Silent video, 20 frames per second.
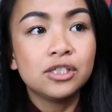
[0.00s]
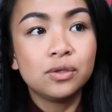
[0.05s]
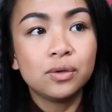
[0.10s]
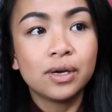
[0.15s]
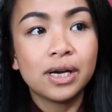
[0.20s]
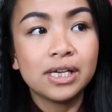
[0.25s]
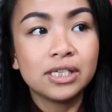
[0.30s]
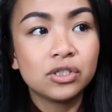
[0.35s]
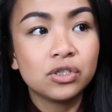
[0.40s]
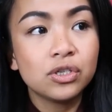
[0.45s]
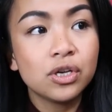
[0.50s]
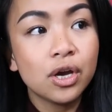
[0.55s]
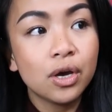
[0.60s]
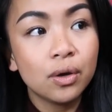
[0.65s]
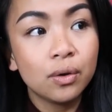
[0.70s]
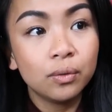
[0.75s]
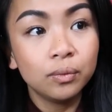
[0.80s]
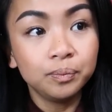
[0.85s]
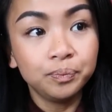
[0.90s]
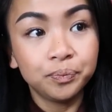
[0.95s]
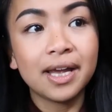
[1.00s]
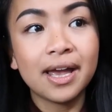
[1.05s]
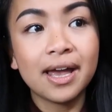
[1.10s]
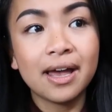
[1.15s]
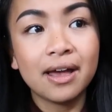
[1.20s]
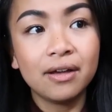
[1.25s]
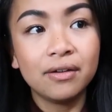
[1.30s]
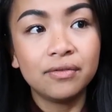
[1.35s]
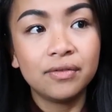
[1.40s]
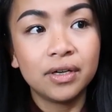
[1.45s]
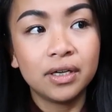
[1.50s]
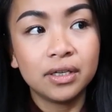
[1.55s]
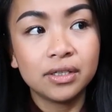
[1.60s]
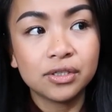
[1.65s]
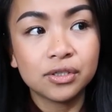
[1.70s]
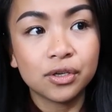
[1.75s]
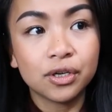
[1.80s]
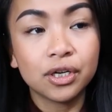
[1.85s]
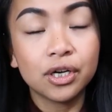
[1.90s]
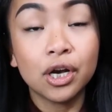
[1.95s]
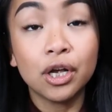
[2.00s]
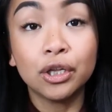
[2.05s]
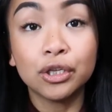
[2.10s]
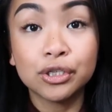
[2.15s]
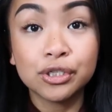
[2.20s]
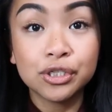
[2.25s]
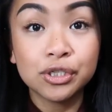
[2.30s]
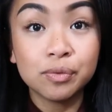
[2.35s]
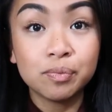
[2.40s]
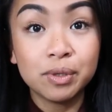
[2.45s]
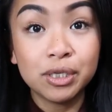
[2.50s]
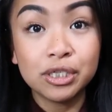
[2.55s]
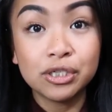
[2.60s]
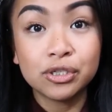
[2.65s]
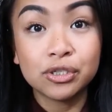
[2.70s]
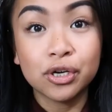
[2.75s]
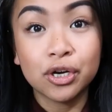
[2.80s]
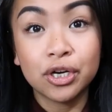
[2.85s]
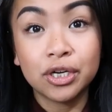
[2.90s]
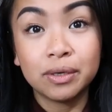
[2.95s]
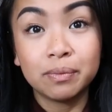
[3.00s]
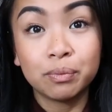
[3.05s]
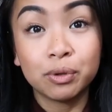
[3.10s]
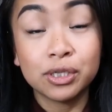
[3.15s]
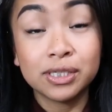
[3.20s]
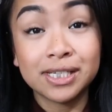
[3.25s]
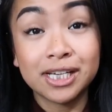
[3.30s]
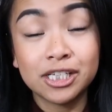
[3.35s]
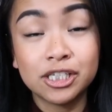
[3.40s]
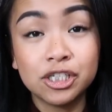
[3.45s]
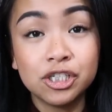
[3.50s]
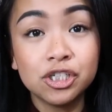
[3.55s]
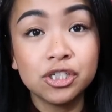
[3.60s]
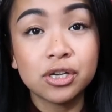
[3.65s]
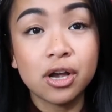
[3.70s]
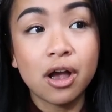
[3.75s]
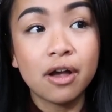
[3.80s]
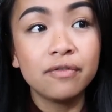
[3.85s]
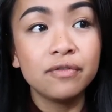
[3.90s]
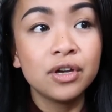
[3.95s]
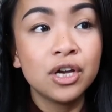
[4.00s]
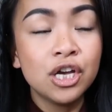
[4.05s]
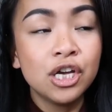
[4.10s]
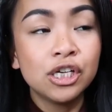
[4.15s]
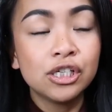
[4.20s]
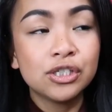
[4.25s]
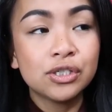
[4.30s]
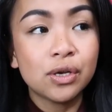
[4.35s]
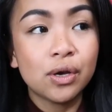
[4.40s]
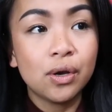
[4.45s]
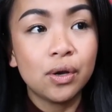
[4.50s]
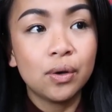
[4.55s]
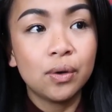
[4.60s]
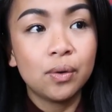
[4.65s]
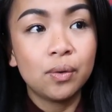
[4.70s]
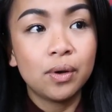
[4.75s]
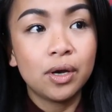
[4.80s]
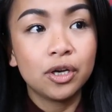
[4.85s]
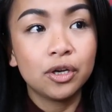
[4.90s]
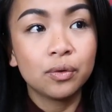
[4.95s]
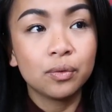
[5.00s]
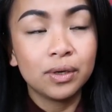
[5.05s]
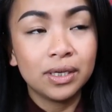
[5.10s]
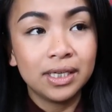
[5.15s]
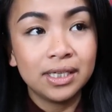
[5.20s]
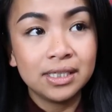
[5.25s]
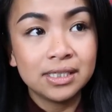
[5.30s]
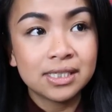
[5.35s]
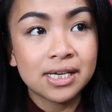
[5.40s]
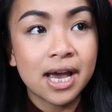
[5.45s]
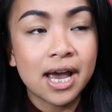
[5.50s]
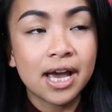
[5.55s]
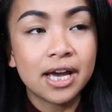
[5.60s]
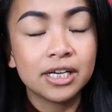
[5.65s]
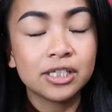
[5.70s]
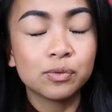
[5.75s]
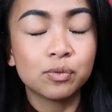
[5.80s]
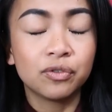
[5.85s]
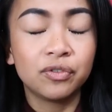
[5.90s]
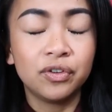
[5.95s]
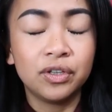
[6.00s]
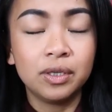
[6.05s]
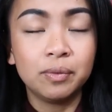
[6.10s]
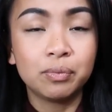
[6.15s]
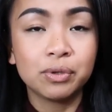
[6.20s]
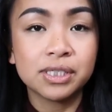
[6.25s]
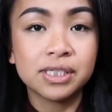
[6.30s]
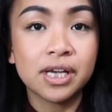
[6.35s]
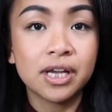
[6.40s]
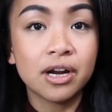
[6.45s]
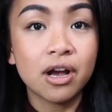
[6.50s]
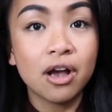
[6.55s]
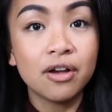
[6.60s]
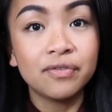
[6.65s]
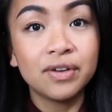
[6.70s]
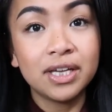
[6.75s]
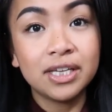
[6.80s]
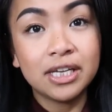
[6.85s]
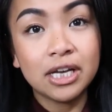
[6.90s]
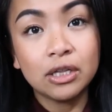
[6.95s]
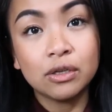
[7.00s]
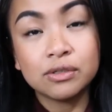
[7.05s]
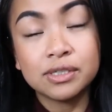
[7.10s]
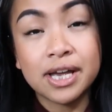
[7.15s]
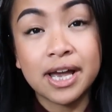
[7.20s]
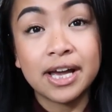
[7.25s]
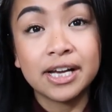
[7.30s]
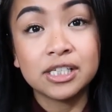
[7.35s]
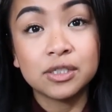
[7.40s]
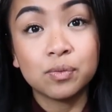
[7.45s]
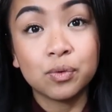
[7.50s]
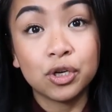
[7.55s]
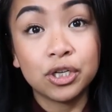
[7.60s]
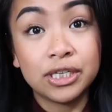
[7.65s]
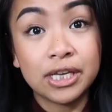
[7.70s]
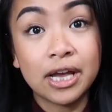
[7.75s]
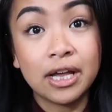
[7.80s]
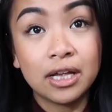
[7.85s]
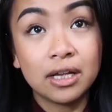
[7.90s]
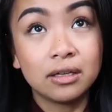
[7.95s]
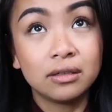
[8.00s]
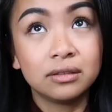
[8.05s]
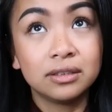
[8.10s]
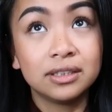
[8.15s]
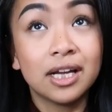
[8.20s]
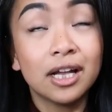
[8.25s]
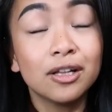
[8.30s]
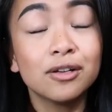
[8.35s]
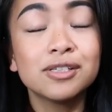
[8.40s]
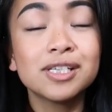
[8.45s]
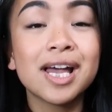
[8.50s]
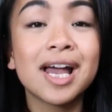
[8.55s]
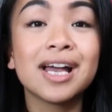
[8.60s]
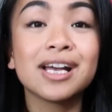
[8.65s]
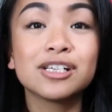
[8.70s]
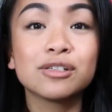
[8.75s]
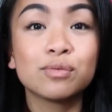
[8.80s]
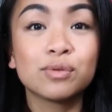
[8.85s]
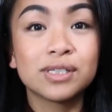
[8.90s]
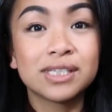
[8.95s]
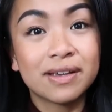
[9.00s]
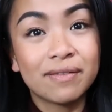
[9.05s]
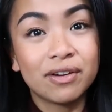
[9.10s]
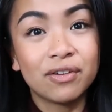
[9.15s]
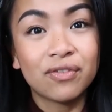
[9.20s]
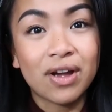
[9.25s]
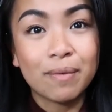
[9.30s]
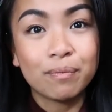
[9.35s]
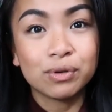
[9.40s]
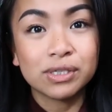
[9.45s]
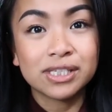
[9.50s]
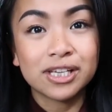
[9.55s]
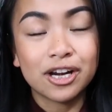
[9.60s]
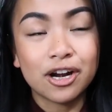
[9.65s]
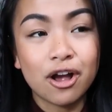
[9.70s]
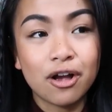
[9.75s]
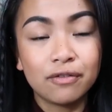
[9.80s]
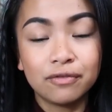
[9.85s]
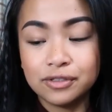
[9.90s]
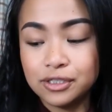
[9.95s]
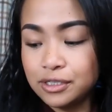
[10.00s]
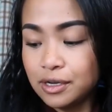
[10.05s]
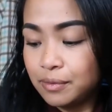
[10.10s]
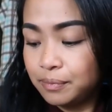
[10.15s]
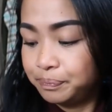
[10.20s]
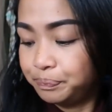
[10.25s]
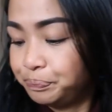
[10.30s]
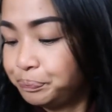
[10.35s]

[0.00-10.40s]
so you guys know, they have certain colors to be certain percentages off. So green tags were 50% off, and yellow tags were 75% off, so.